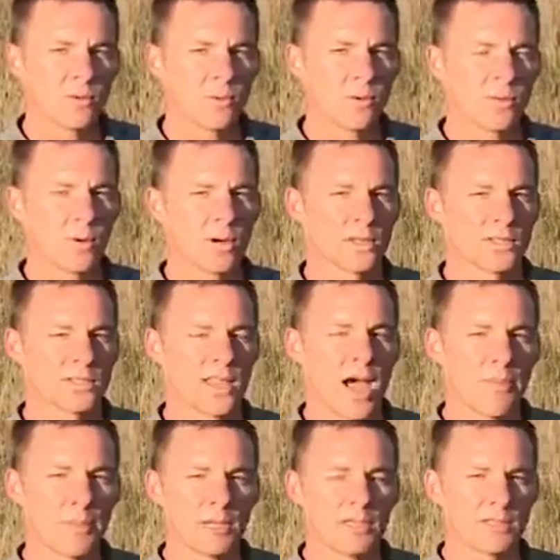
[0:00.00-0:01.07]
we want to
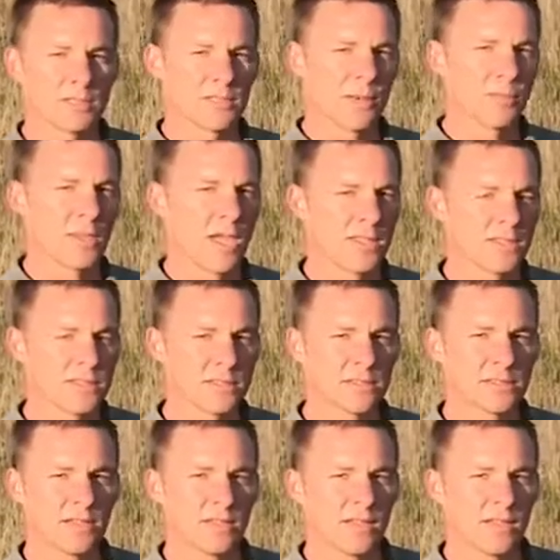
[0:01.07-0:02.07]
stop it in some cases,